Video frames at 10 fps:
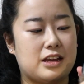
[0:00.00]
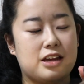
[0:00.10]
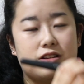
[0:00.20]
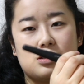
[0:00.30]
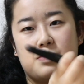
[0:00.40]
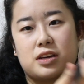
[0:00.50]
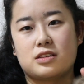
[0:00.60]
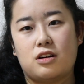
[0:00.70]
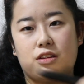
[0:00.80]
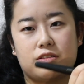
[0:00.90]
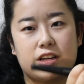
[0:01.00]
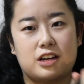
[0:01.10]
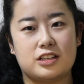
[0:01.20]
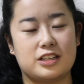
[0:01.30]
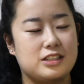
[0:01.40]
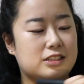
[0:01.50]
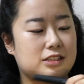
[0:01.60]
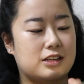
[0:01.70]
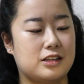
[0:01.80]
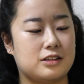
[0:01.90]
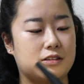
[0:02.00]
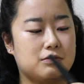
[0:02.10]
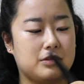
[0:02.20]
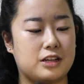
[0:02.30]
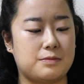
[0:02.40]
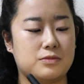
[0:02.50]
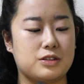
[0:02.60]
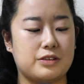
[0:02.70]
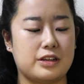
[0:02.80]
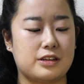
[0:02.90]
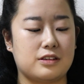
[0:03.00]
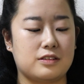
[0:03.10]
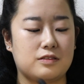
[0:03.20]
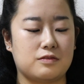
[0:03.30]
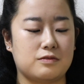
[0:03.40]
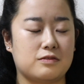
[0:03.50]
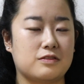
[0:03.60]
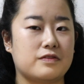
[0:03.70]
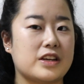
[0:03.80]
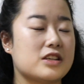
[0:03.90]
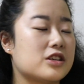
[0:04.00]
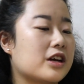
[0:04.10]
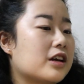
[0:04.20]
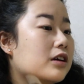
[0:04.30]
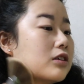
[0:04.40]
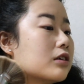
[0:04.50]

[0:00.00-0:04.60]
I just mix all three colors when I'm doing face shading.